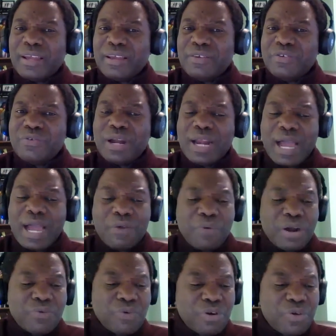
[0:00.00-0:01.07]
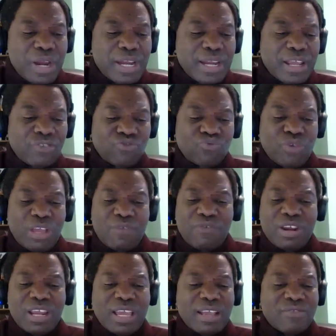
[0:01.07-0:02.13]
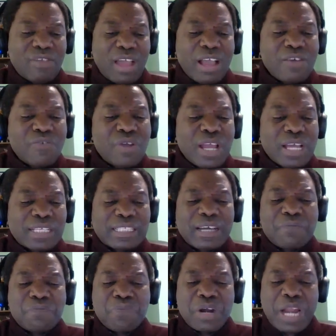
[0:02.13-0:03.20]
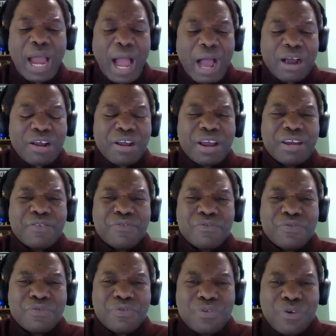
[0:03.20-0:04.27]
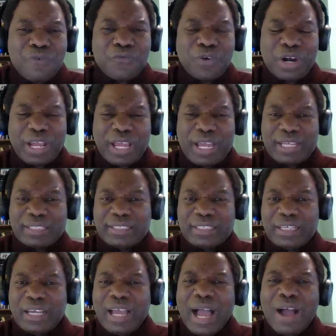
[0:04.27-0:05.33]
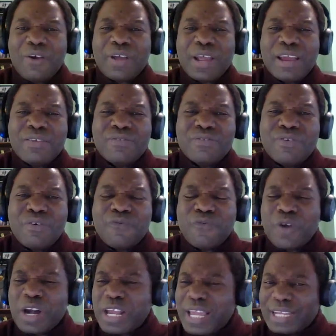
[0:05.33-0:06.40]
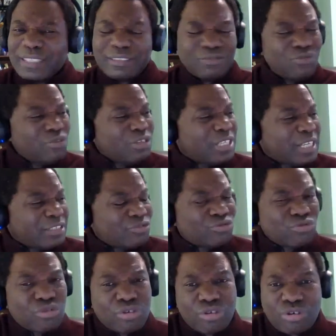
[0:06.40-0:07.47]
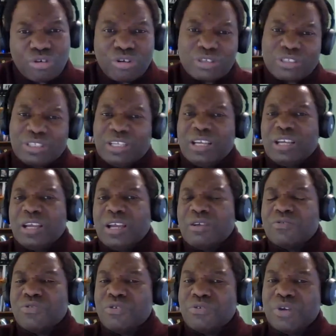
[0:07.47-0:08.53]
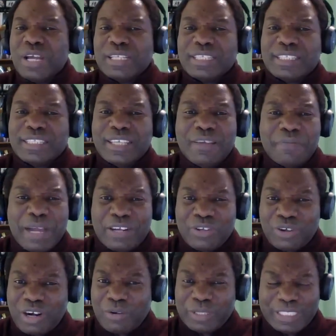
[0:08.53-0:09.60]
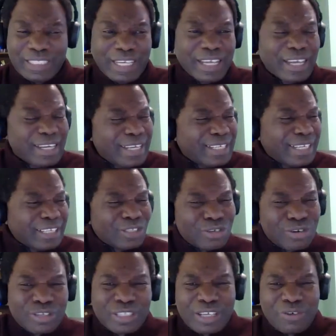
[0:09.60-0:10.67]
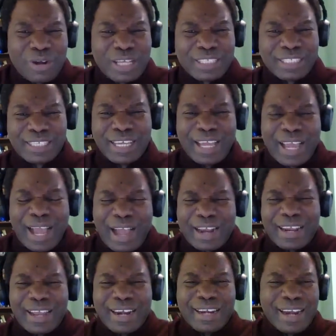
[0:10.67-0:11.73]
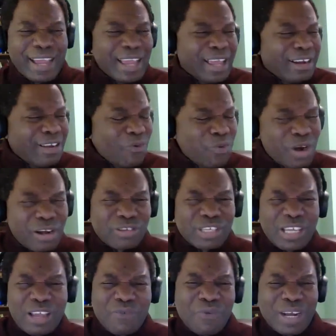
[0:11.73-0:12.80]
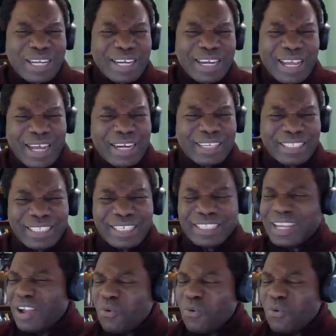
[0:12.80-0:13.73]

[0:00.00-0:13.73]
You and I, when we read this, we even get angry at some point. How can you forget? How can you forget? You just crossed the Red Sea, my daughter was saying. They just crossed the Red Sea. How can they see what God did?